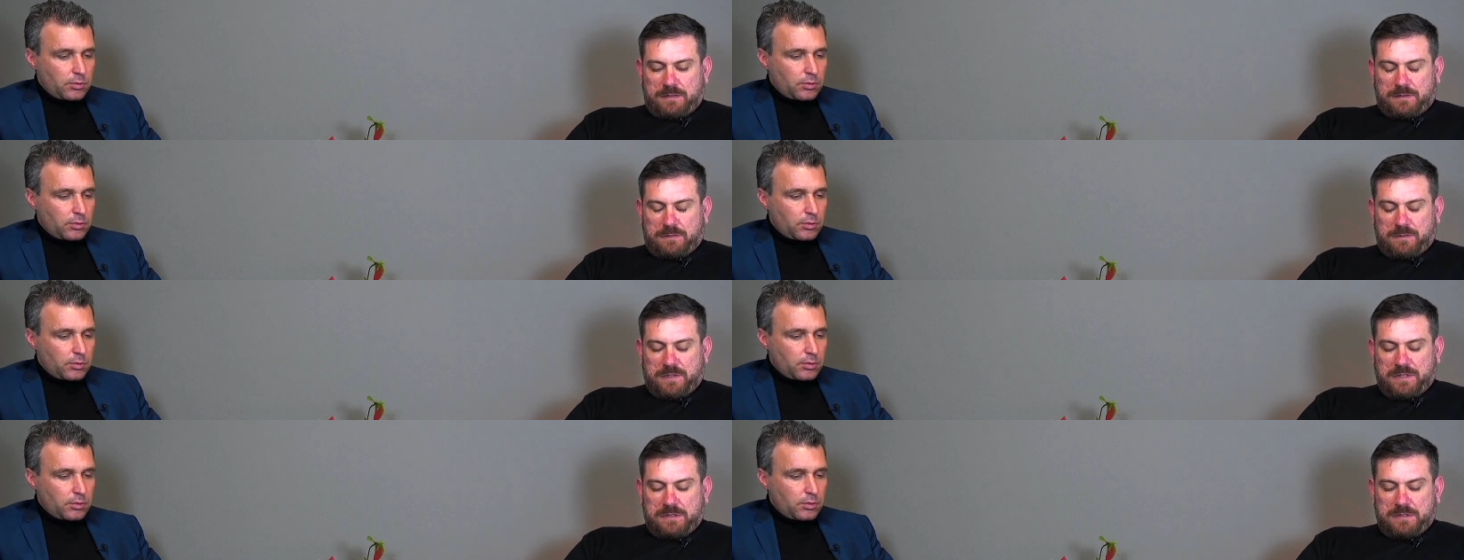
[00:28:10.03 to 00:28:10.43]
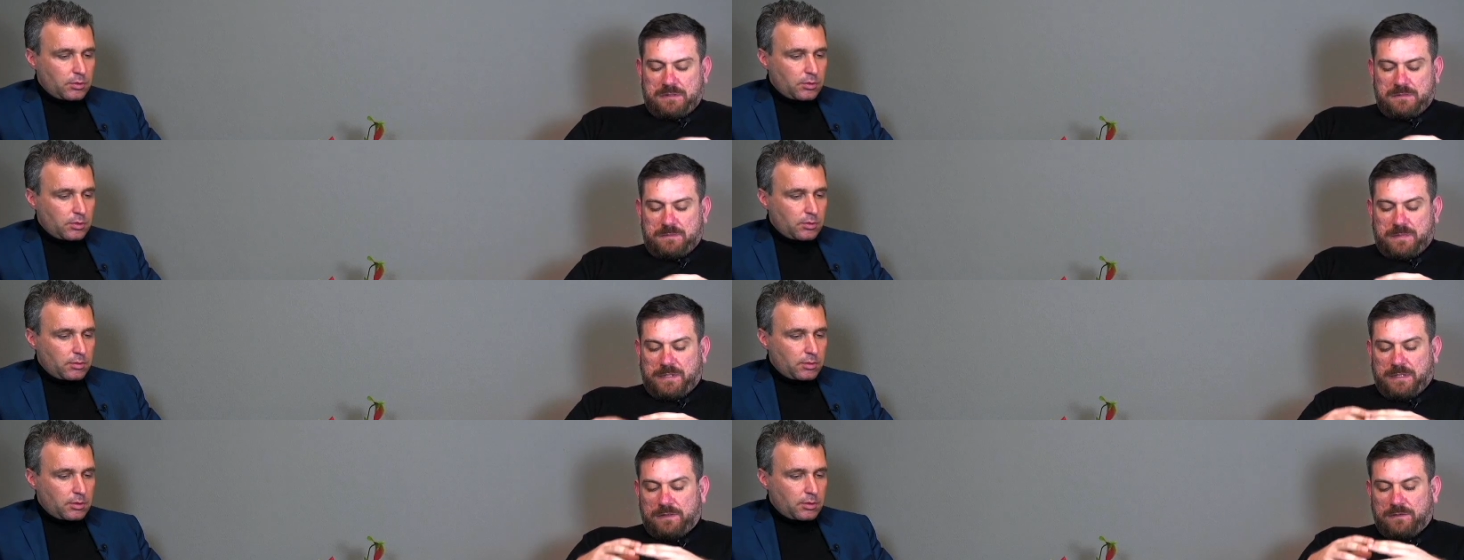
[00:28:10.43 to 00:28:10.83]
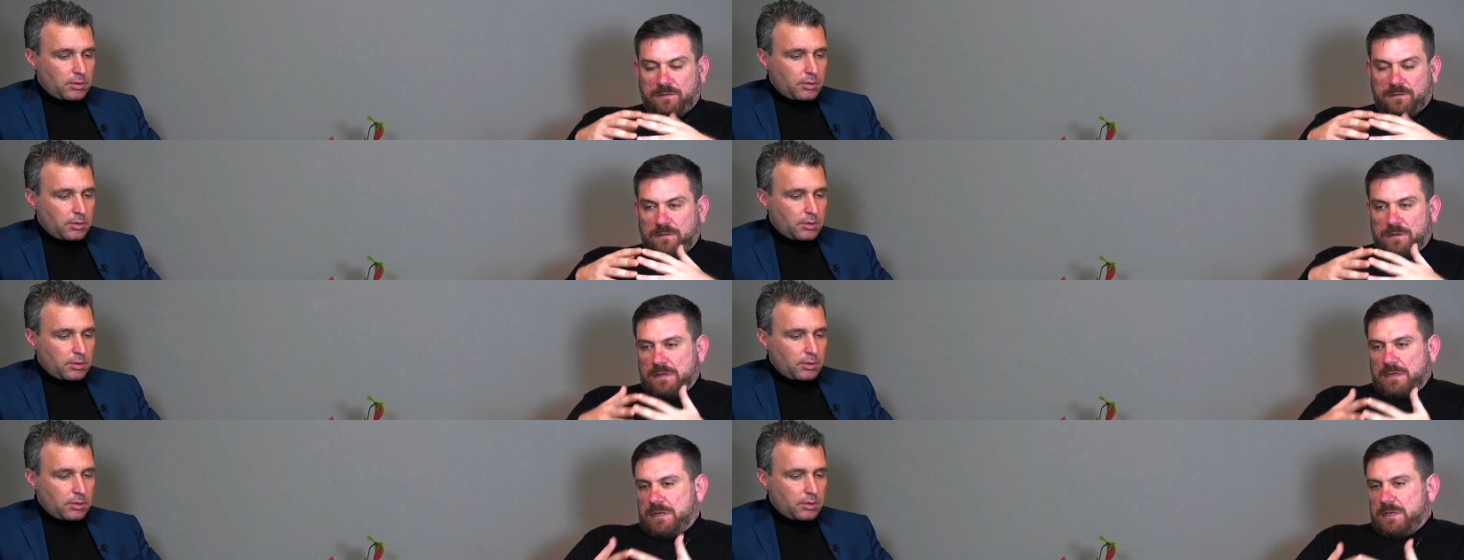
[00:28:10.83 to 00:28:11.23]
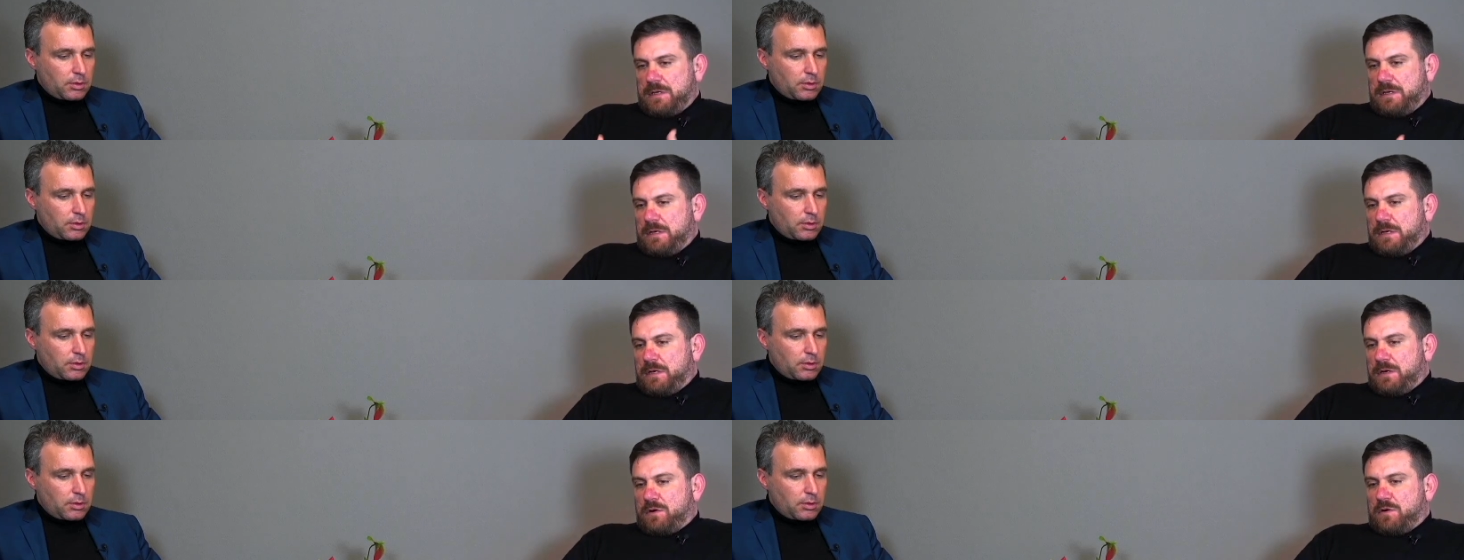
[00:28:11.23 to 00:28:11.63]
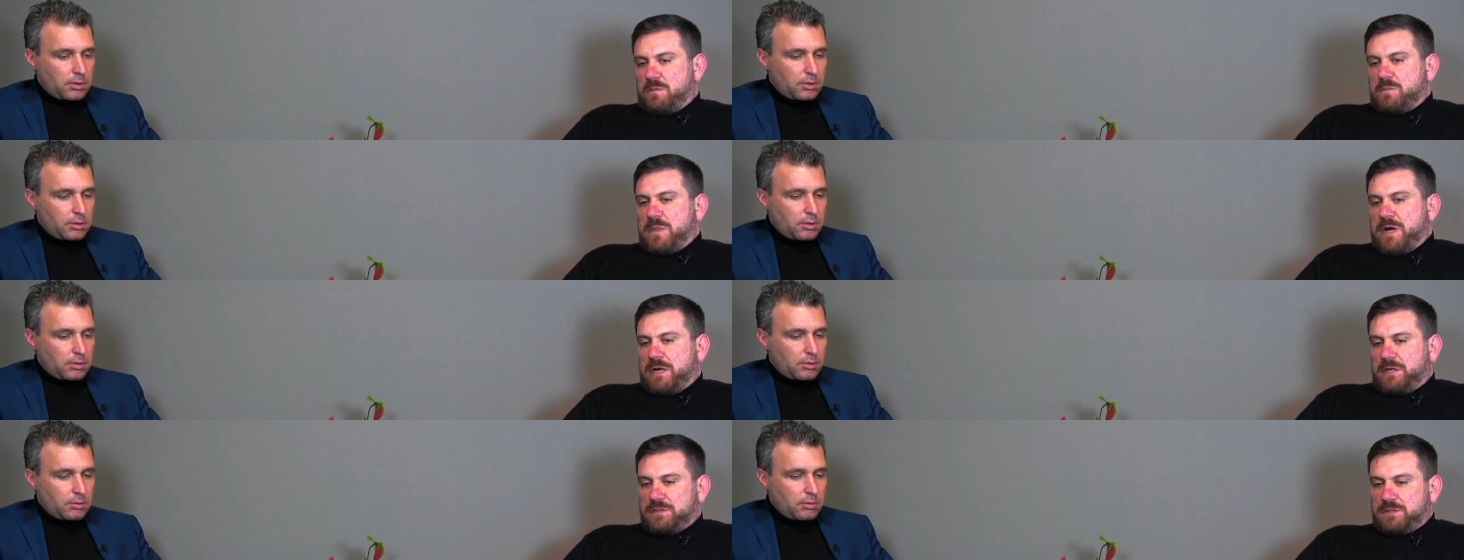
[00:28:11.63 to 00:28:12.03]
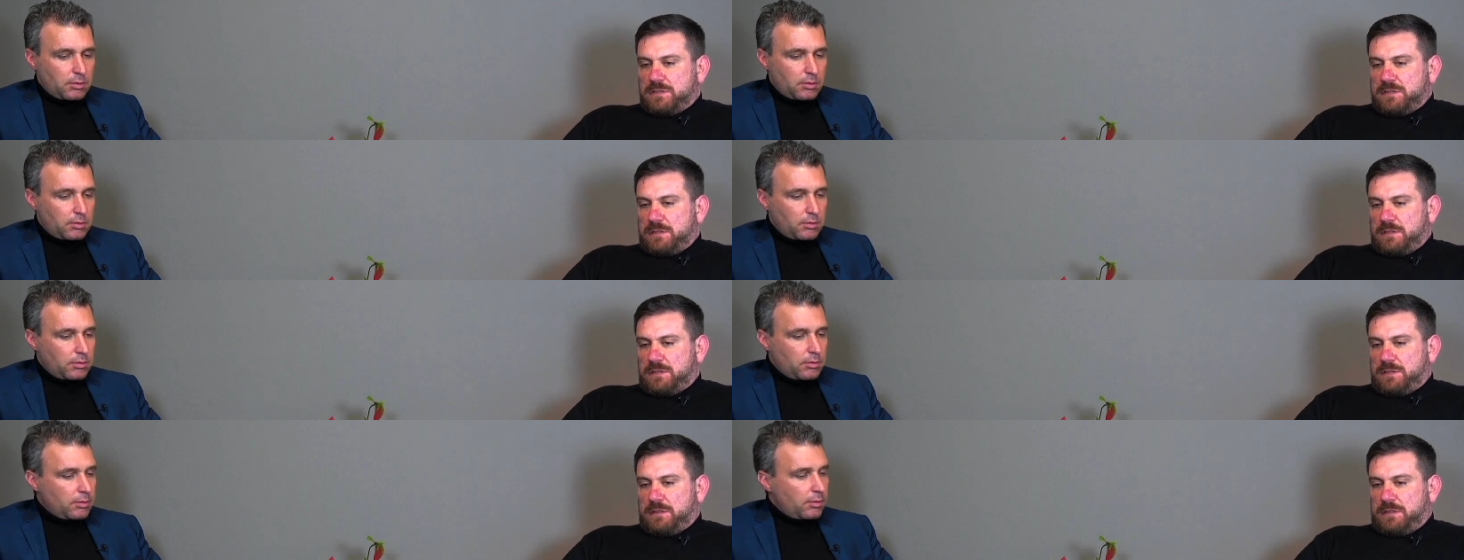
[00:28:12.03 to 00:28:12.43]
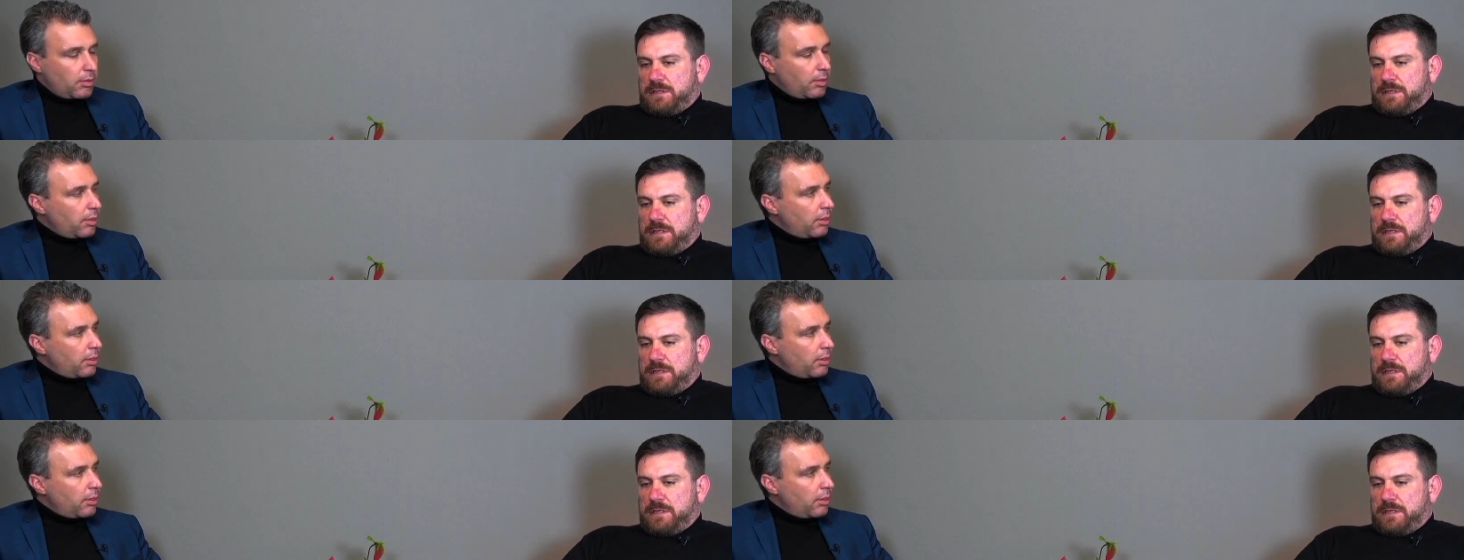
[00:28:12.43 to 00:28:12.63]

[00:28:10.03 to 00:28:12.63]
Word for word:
Speaker 1: means, but commercial